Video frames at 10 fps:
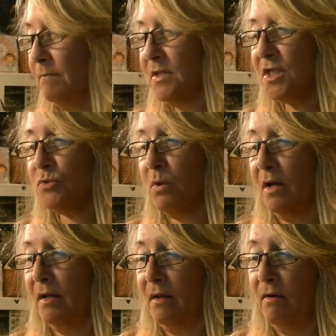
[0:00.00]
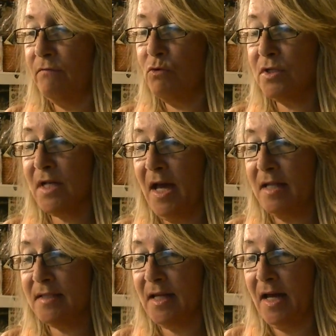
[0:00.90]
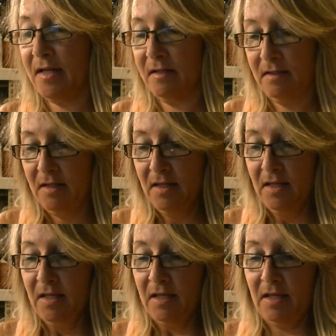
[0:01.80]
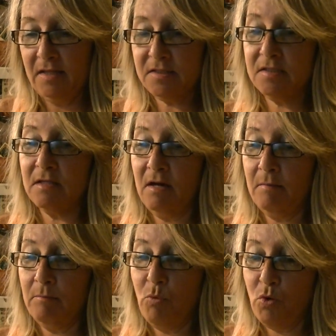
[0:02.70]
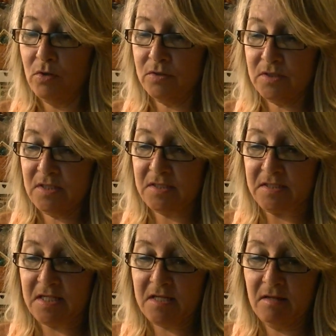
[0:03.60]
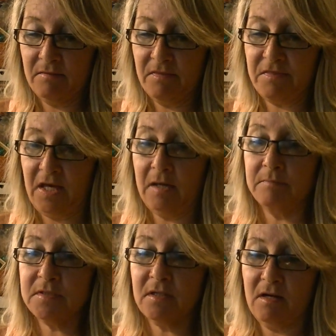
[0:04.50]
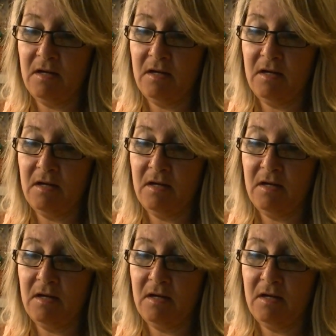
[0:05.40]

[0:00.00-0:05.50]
This one, of course, I had to get it. It's more sea themed.